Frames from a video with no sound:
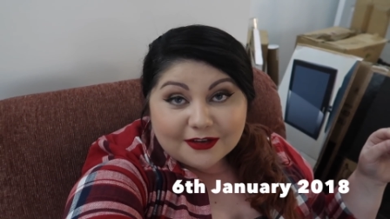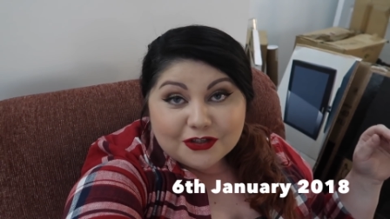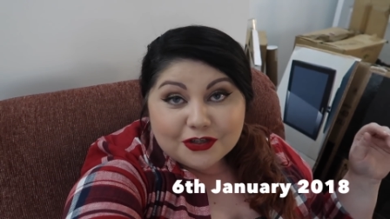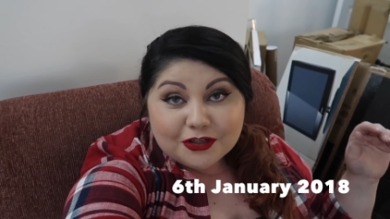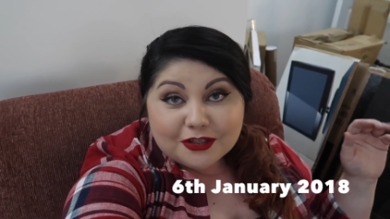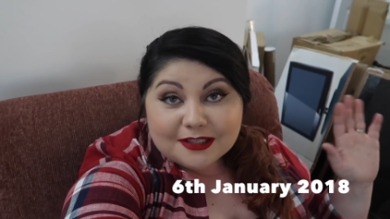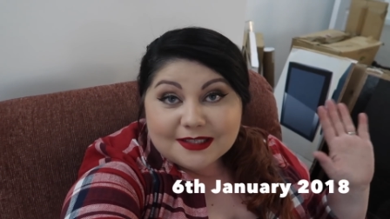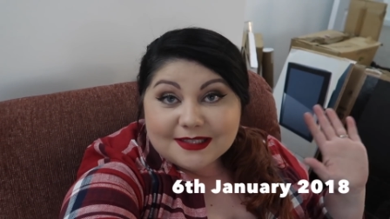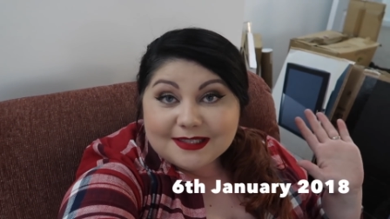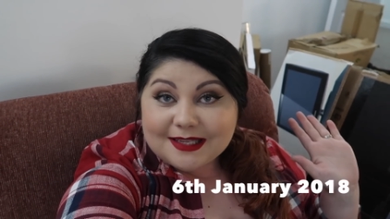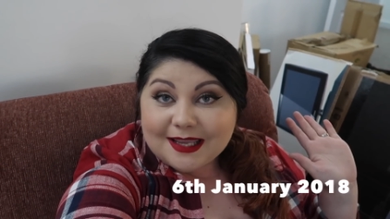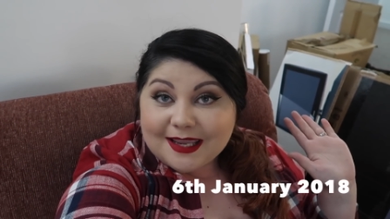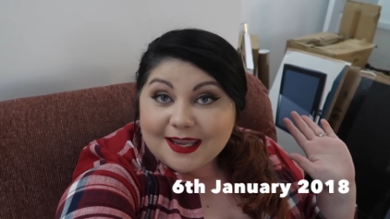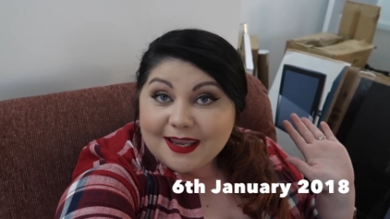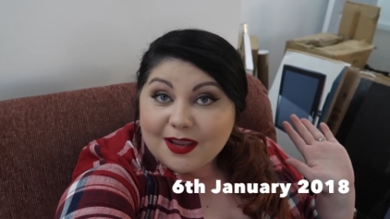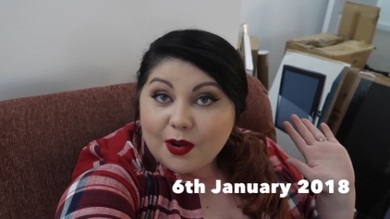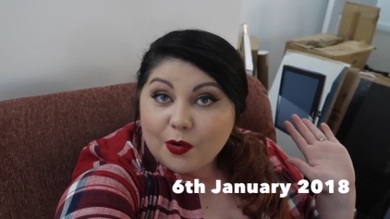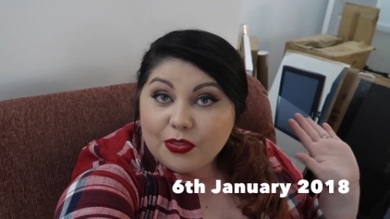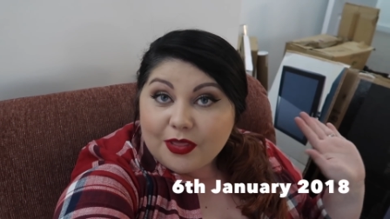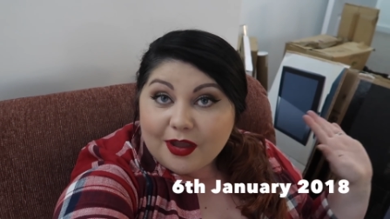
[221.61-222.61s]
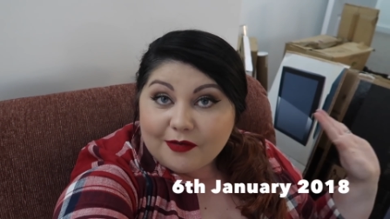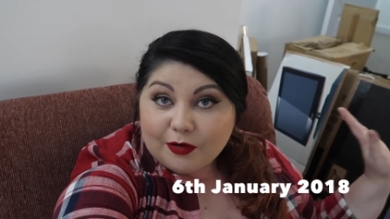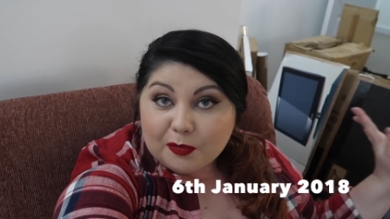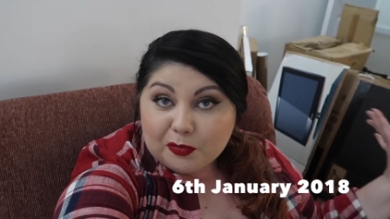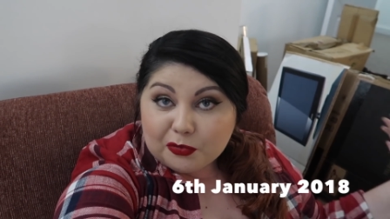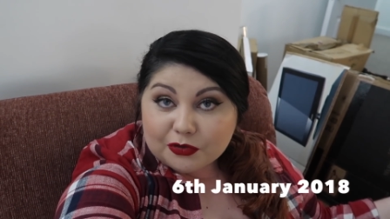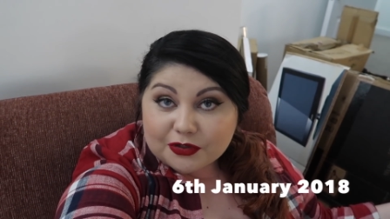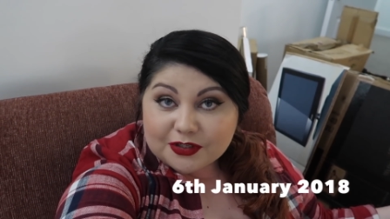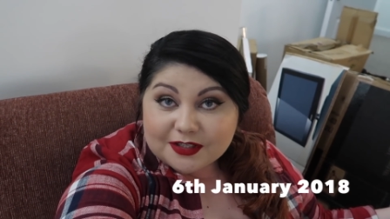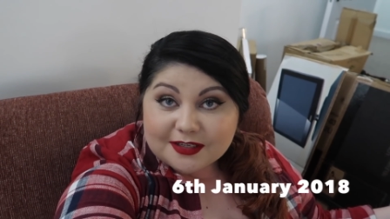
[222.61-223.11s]
As you can see, there are
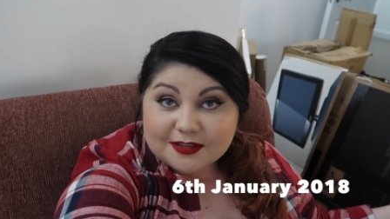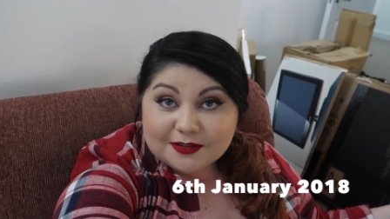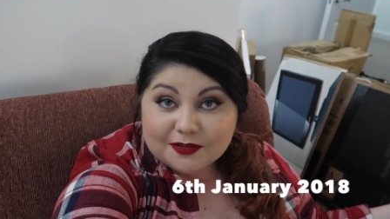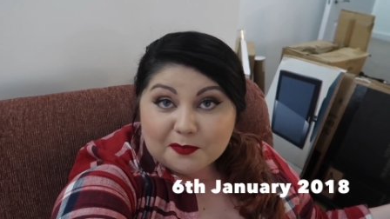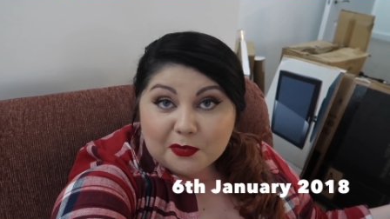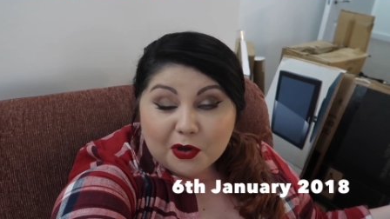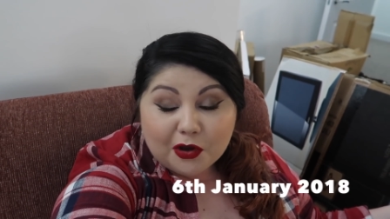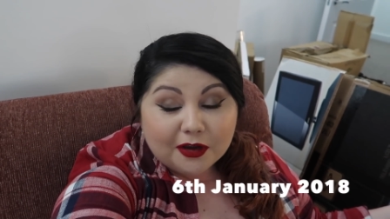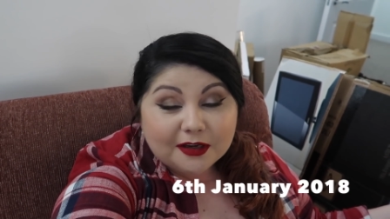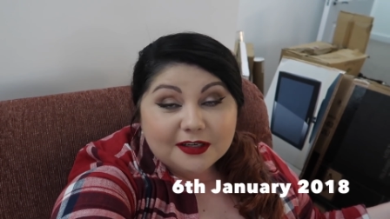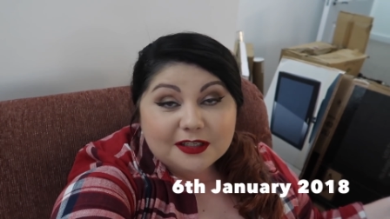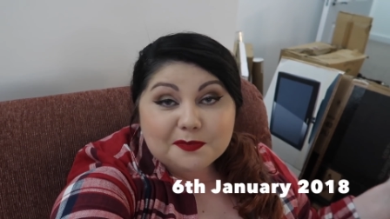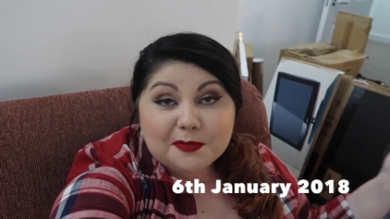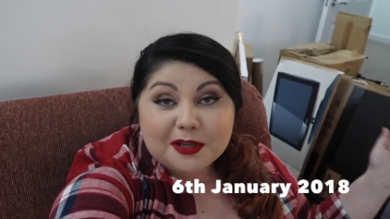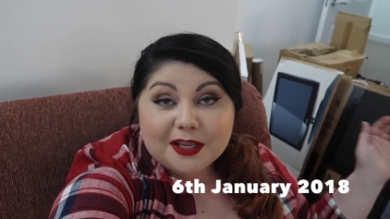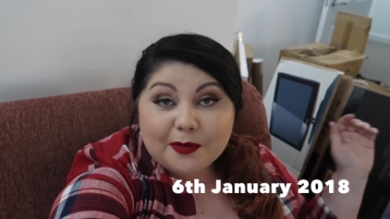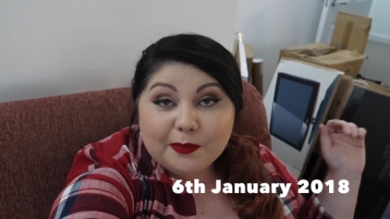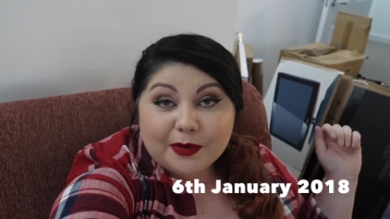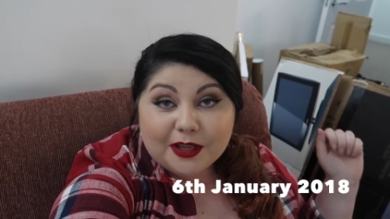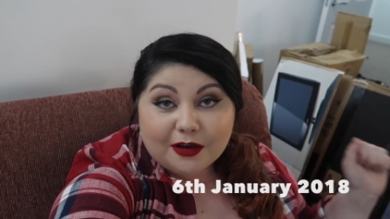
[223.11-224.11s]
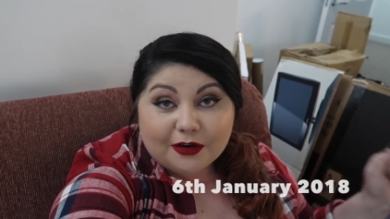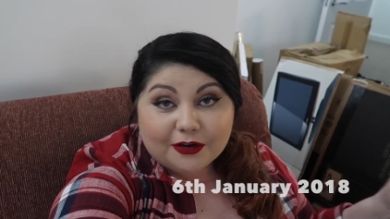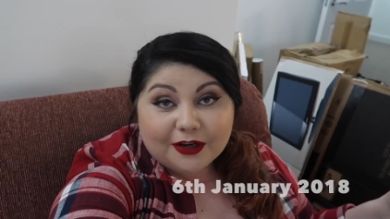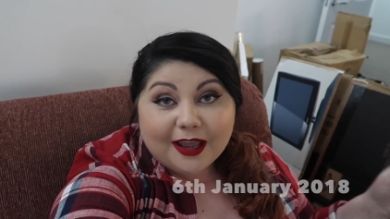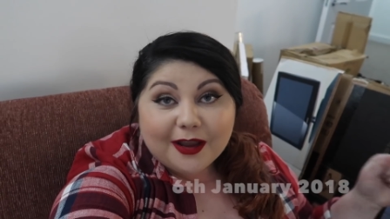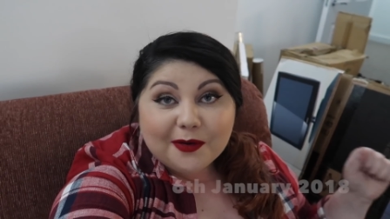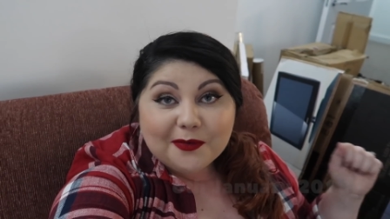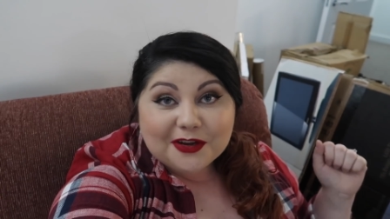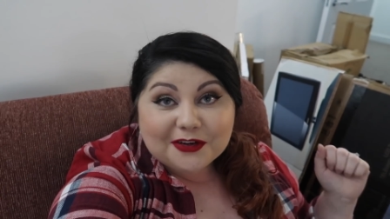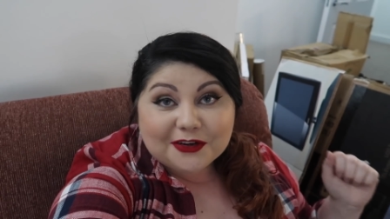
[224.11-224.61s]
boxes behind me. We are
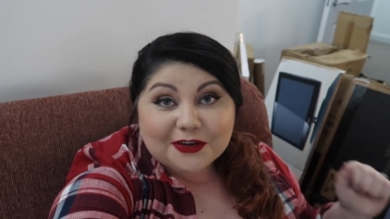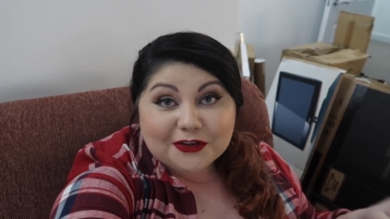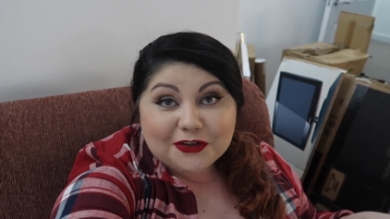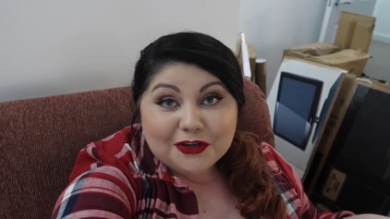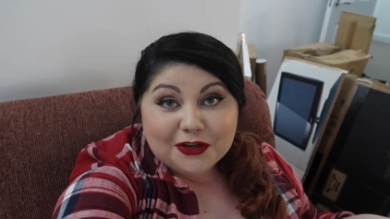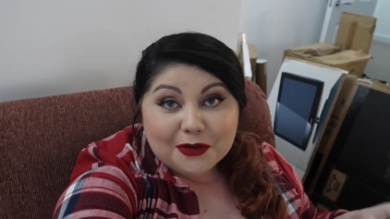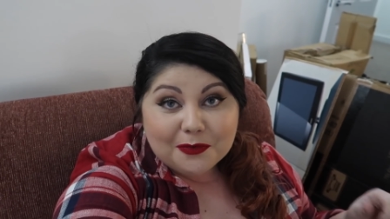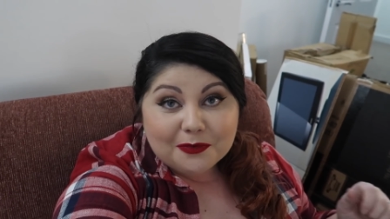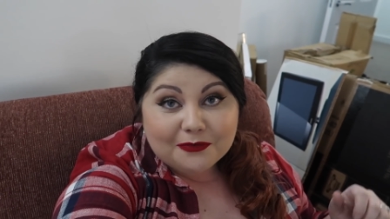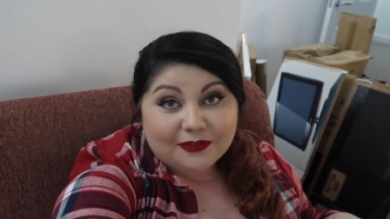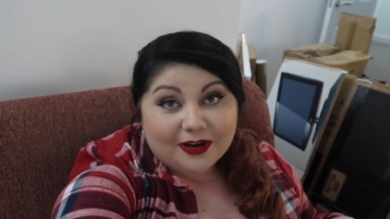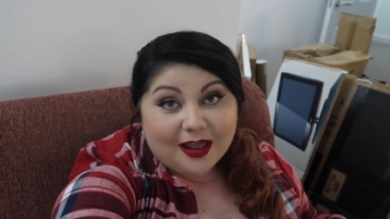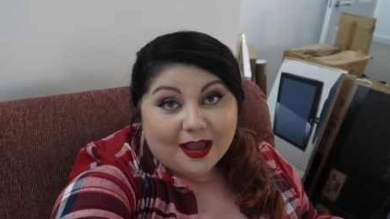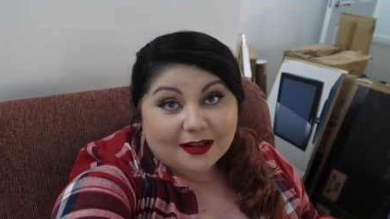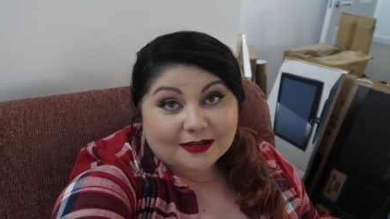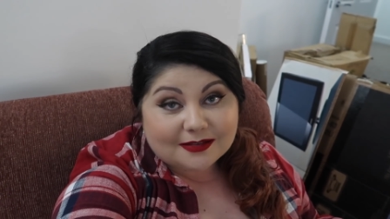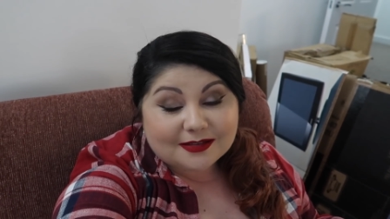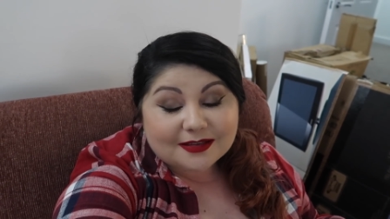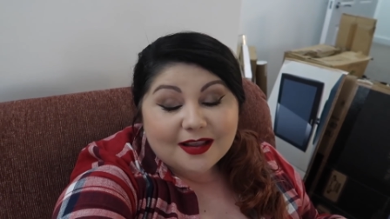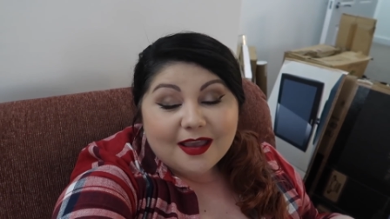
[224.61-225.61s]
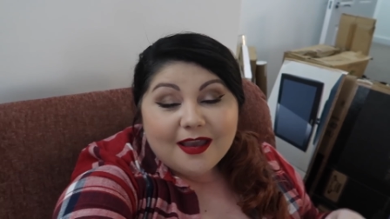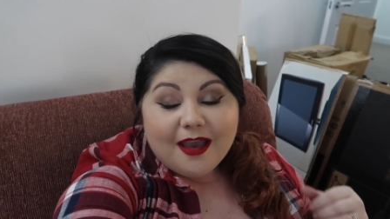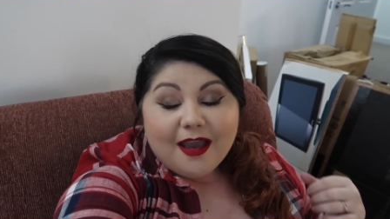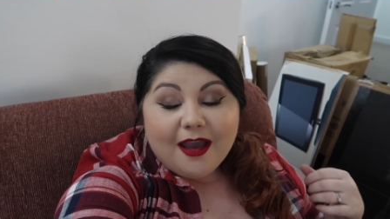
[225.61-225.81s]
now in our new flat.